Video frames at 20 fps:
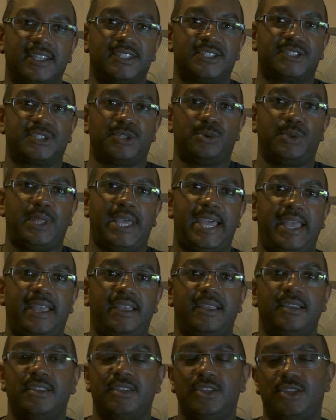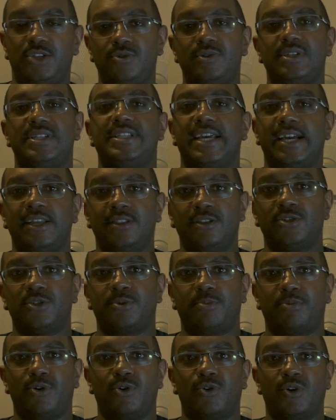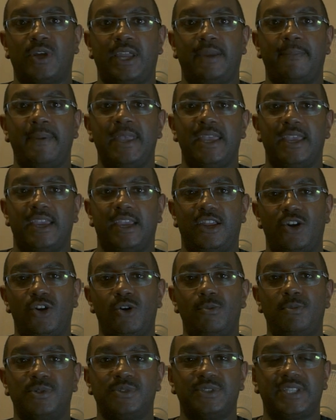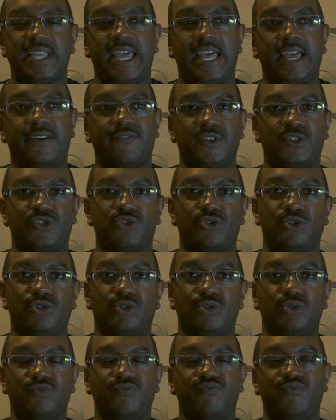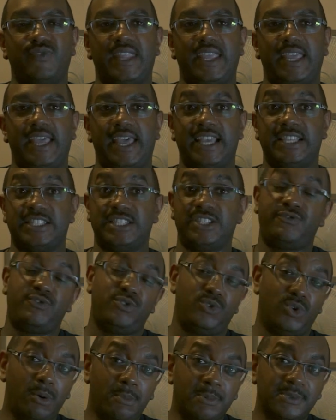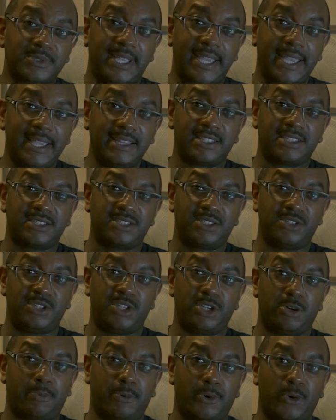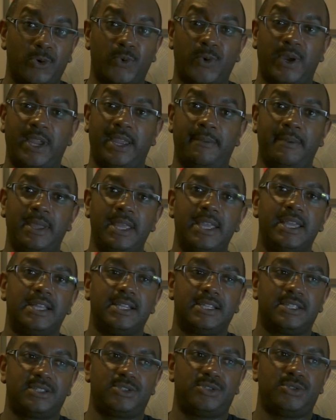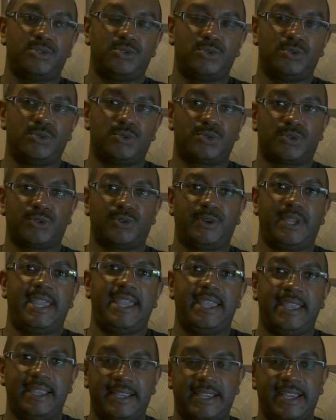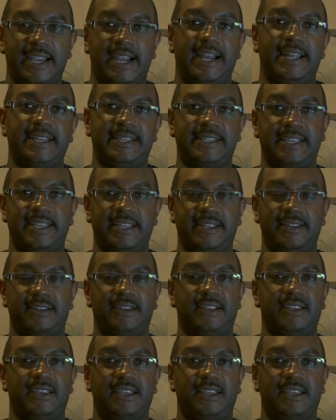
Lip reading: so that you can download the program and almost have control as if you almost had the studio program to create content